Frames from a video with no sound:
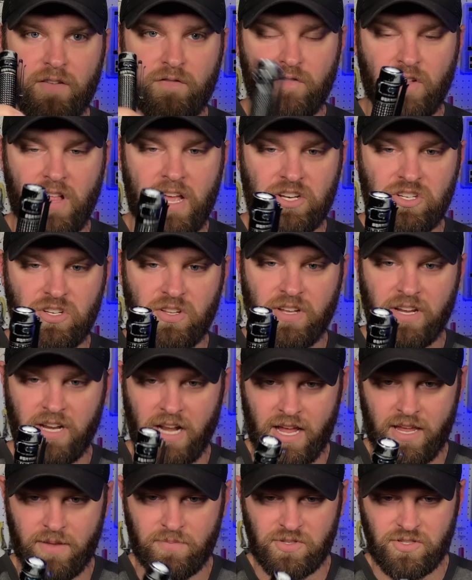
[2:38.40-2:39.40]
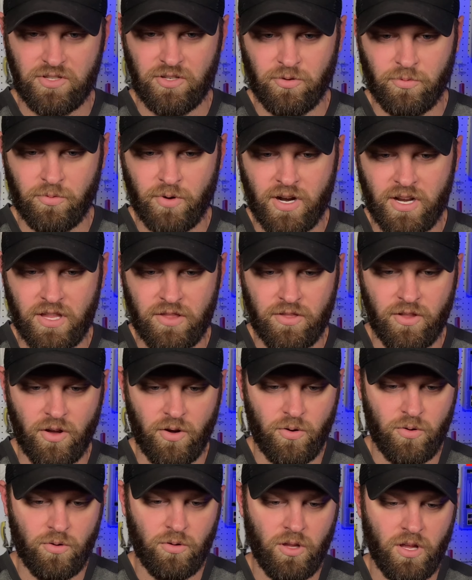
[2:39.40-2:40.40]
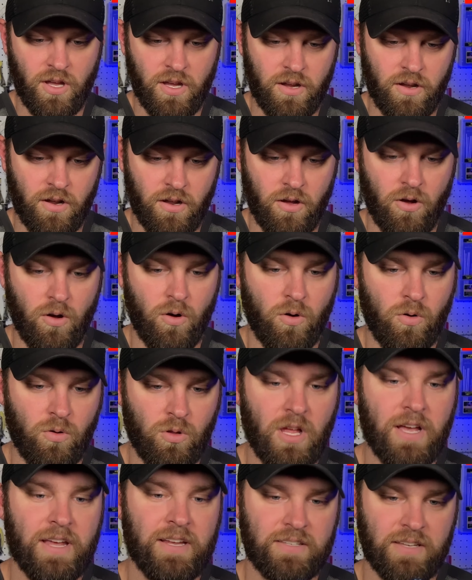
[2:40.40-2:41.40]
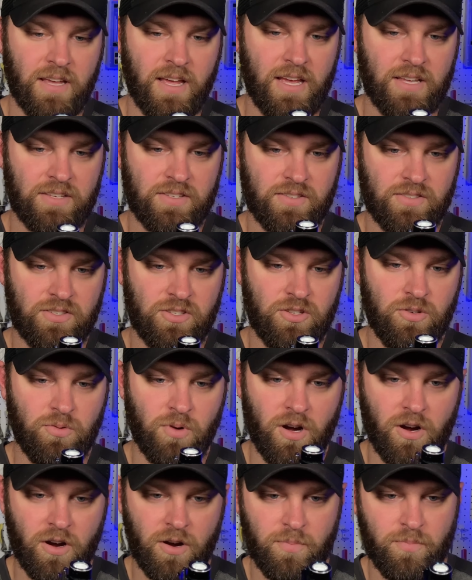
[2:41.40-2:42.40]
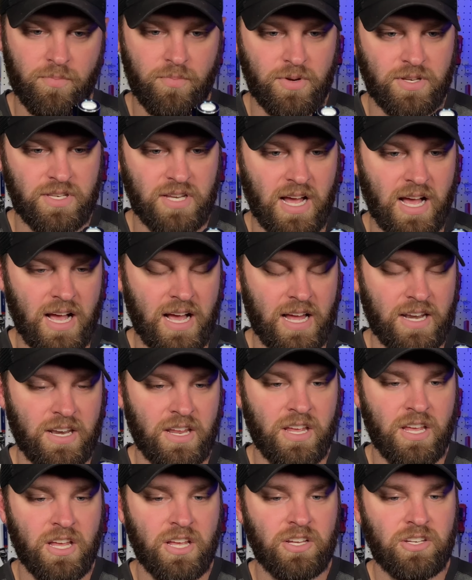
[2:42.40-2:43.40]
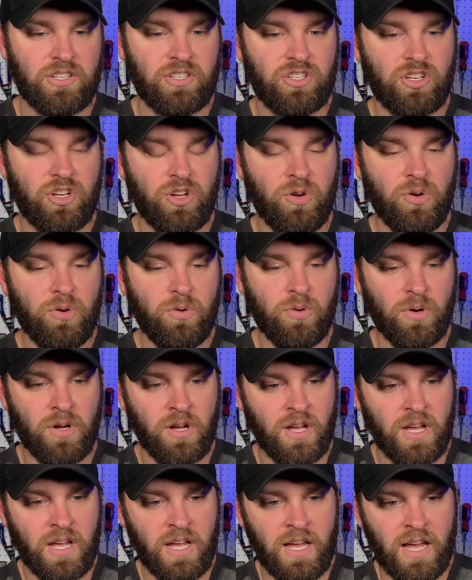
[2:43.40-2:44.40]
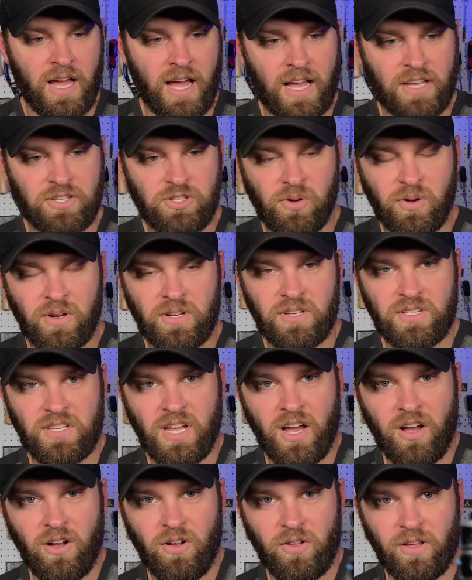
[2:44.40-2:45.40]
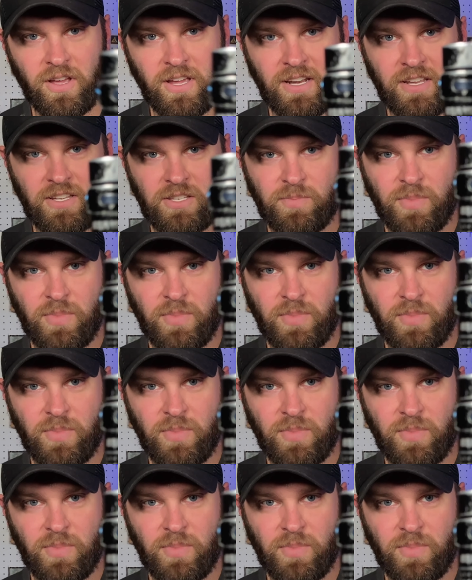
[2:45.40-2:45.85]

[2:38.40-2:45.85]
flashlight. I am still running the Olight S2R Baton 2. As you can tell, it has